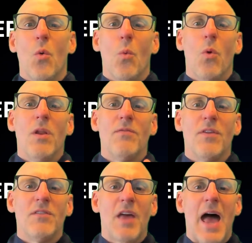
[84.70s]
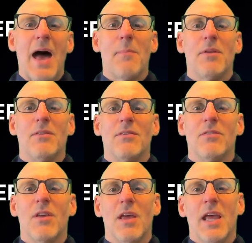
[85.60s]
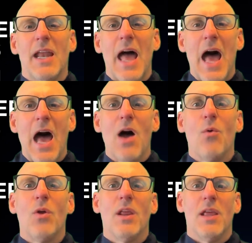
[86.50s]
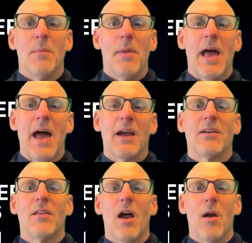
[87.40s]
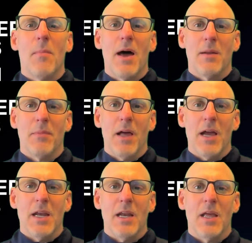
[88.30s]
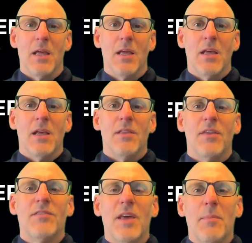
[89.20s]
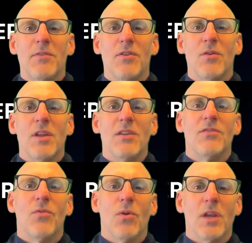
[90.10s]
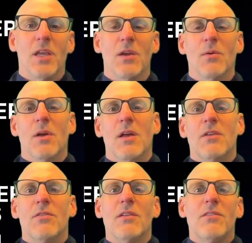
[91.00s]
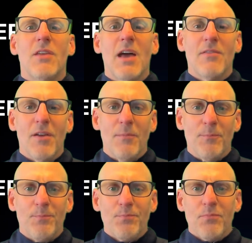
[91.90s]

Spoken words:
what if this happens and how would it impact our bottom line? This episode is for you. So let's dive in.